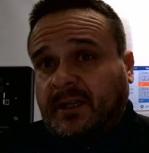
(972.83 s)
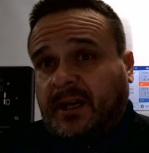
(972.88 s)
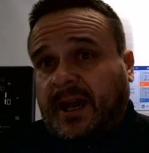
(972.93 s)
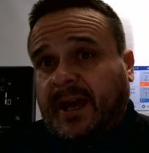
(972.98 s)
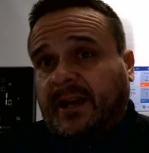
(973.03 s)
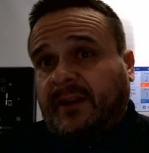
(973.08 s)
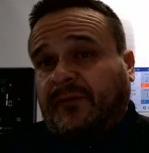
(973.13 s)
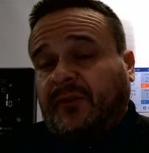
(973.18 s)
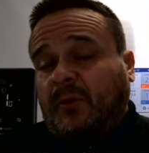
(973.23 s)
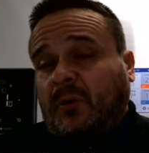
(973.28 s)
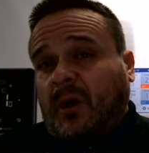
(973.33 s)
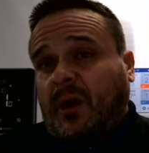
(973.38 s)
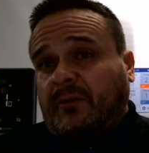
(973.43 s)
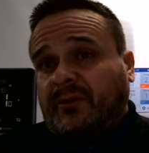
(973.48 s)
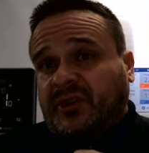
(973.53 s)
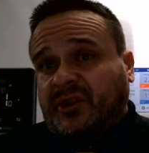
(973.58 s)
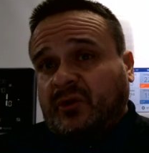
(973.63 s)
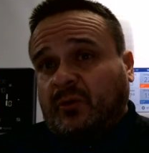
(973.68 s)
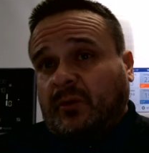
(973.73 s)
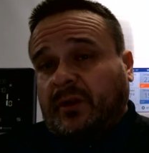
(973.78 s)
And if you are
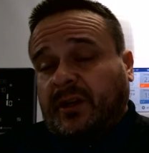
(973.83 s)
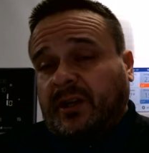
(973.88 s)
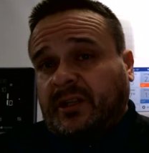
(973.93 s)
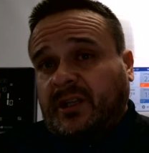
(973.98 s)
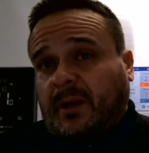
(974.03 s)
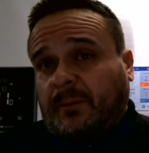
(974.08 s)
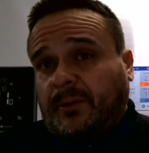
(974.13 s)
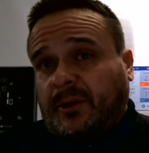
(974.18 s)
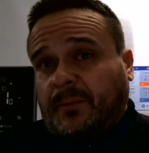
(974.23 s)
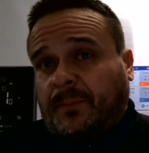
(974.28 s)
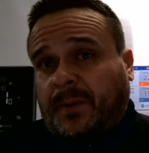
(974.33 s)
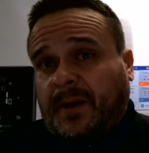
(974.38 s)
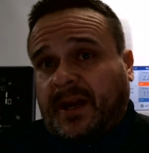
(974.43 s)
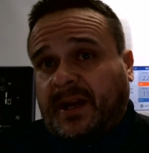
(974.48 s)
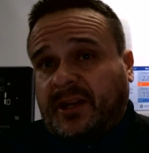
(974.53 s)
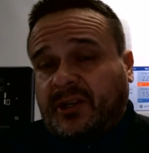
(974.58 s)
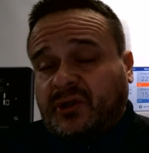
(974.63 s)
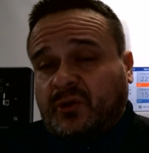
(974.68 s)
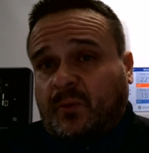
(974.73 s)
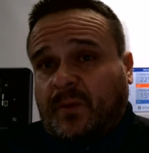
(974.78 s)
installing a W
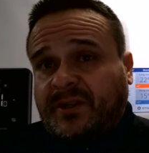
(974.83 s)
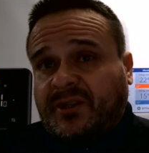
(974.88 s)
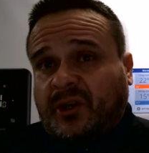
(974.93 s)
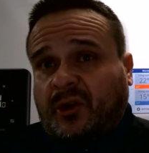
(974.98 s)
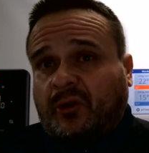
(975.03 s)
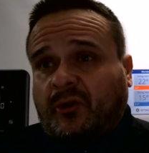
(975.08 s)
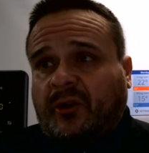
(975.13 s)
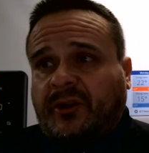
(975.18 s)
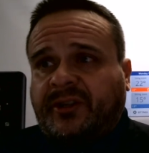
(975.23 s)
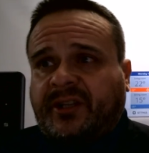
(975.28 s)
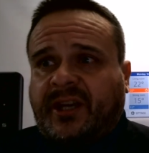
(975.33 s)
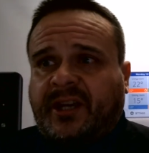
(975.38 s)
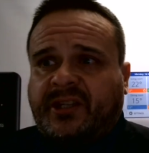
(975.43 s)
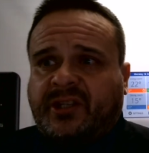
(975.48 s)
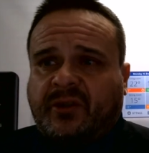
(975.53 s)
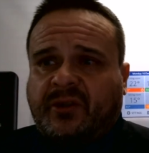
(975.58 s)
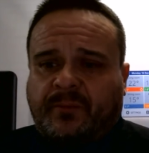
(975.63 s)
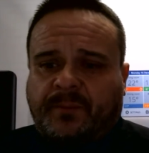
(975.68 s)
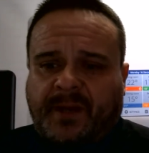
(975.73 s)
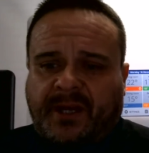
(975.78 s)
plan, it's always a good idea
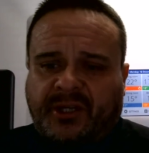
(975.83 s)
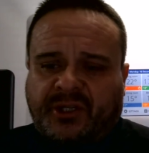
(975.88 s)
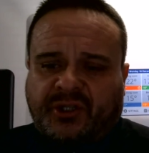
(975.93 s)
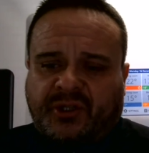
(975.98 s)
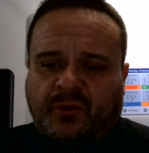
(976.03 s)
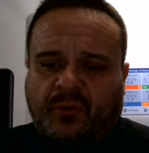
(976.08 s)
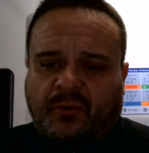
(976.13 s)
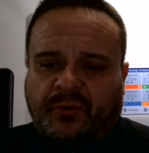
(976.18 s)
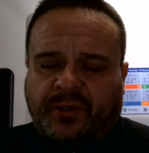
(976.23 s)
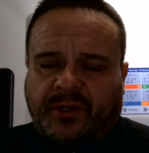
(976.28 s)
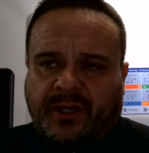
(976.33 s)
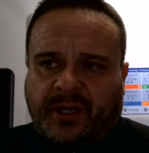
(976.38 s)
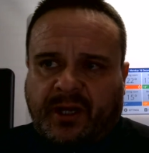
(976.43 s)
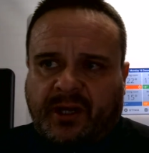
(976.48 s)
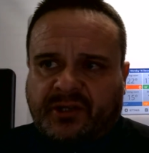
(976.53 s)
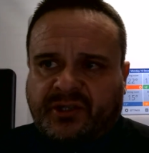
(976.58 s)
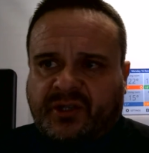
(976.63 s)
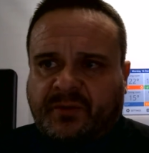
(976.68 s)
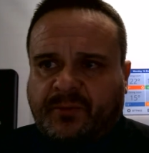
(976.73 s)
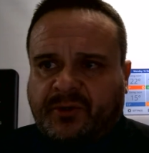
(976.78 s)
to make sure that the
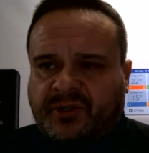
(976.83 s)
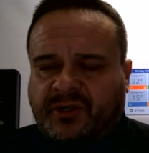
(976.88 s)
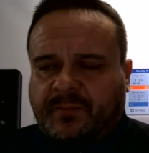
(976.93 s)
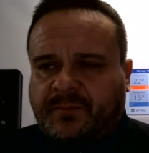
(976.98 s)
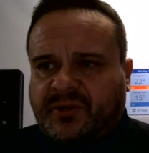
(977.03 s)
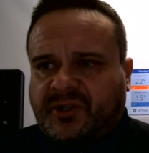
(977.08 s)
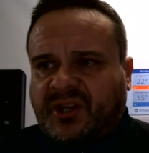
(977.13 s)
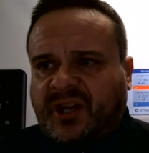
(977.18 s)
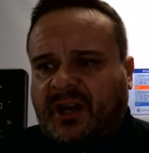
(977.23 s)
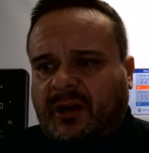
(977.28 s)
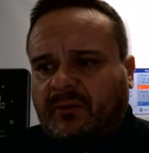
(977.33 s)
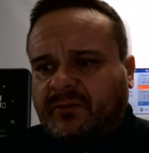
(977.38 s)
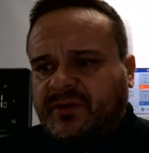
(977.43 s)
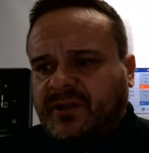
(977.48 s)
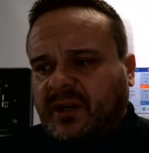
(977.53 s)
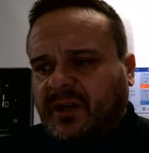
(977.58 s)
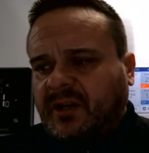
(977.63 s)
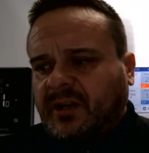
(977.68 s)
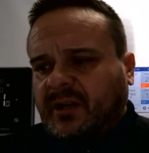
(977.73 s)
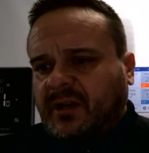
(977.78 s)
customers themselves